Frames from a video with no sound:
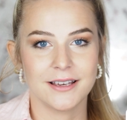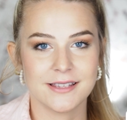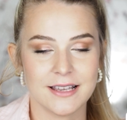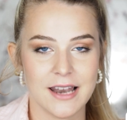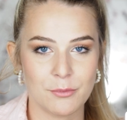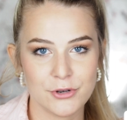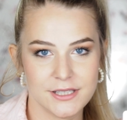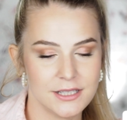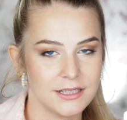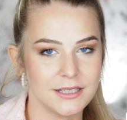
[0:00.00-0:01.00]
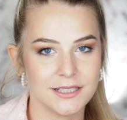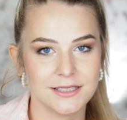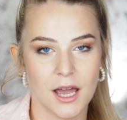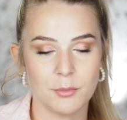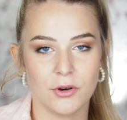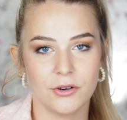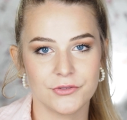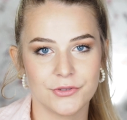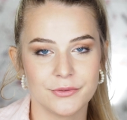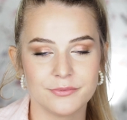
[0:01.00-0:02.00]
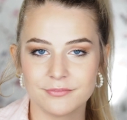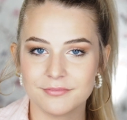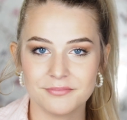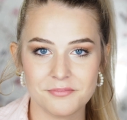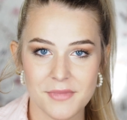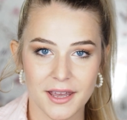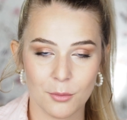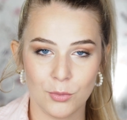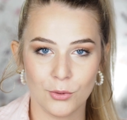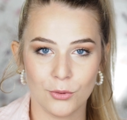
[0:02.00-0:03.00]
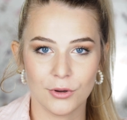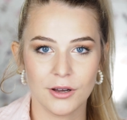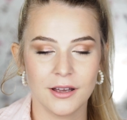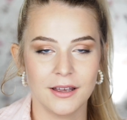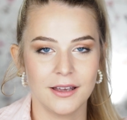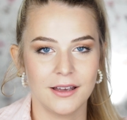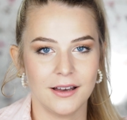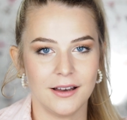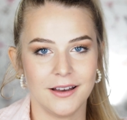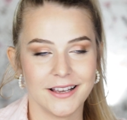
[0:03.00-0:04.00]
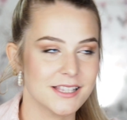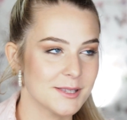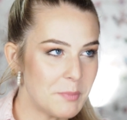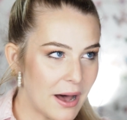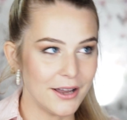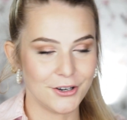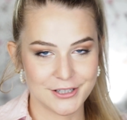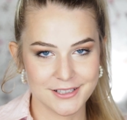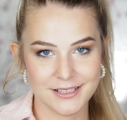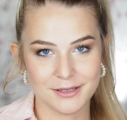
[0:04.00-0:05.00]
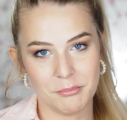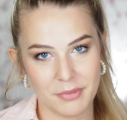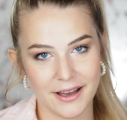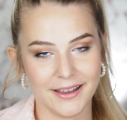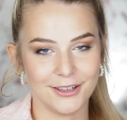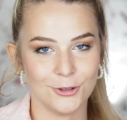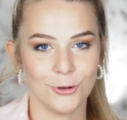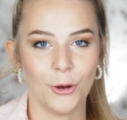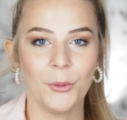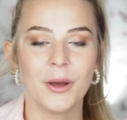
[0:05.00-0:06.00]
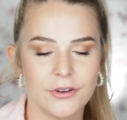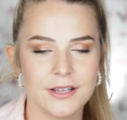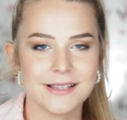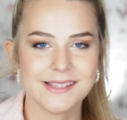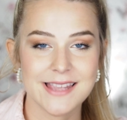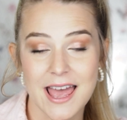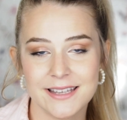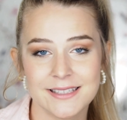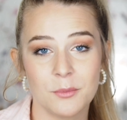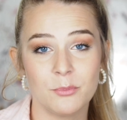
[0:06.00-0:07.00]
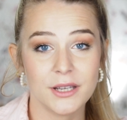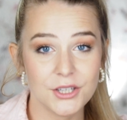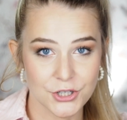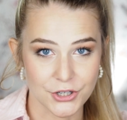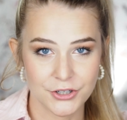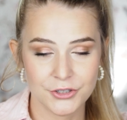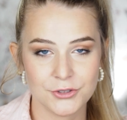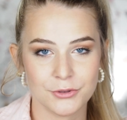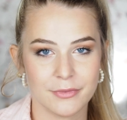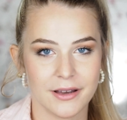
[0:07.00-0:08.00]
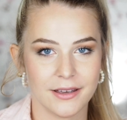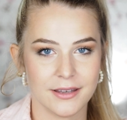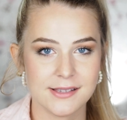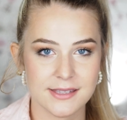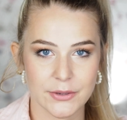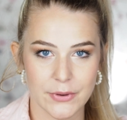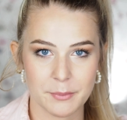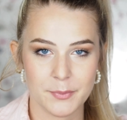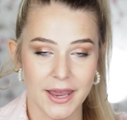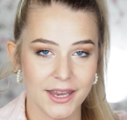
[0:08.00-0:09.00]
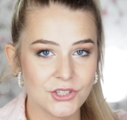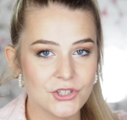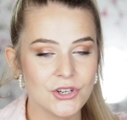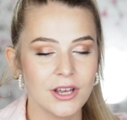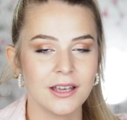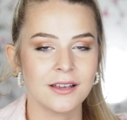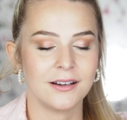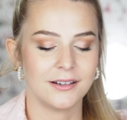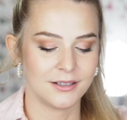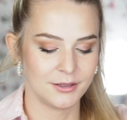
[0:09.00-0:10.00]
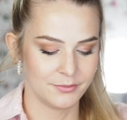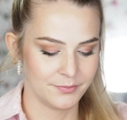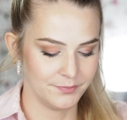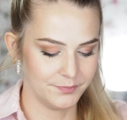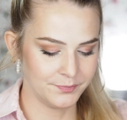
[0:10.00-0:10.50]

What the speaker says: celebrity type of makeup look inspired by, you know, then send a picture to my Instagram page. I'm